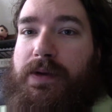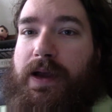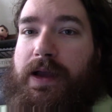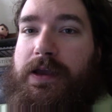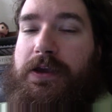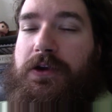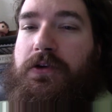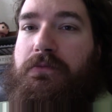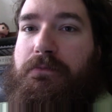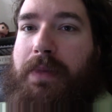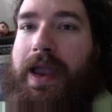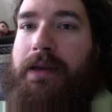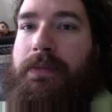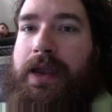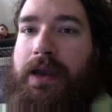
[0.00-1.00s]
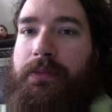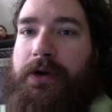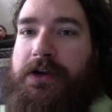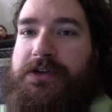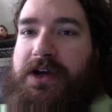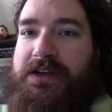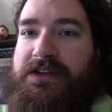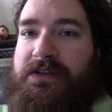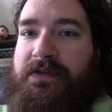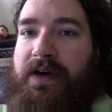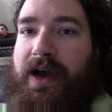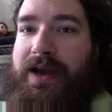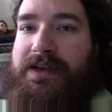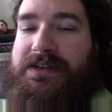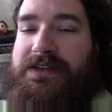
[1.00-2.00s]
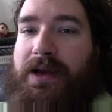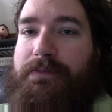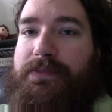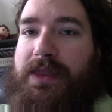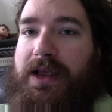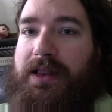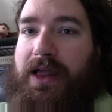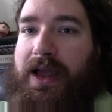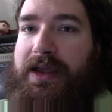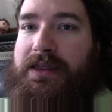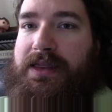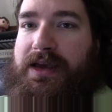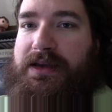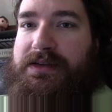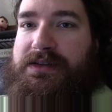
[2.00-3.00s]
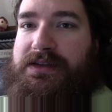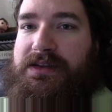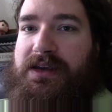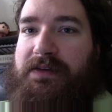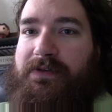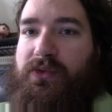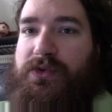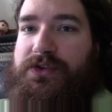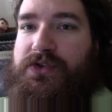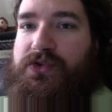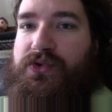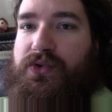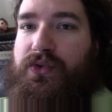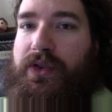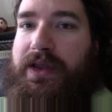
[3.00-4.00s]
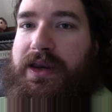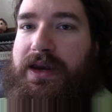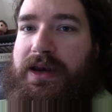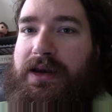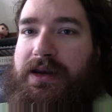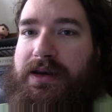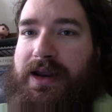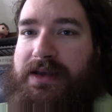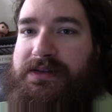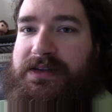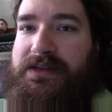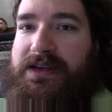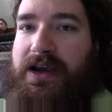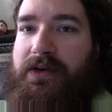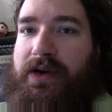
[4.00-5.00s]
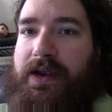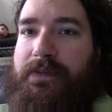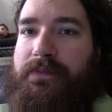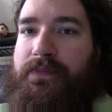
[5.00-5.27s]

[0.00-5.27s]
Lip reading: you may be able to justify something like this if it was truly needed and necessary.